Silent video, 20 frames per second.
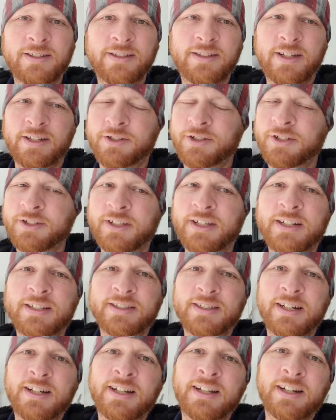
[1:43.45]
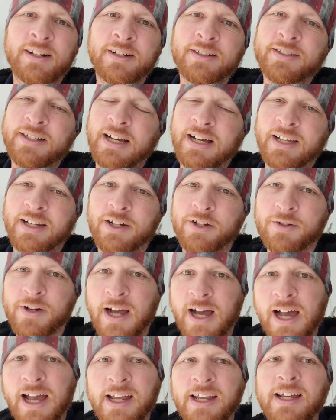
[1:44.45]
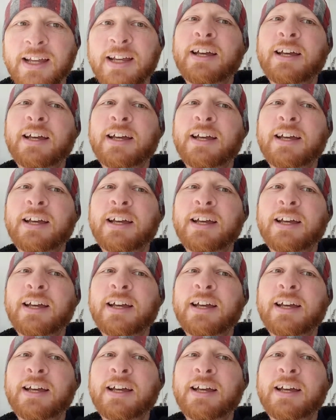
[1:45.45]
it's just going to sit in there, it's not going to dry,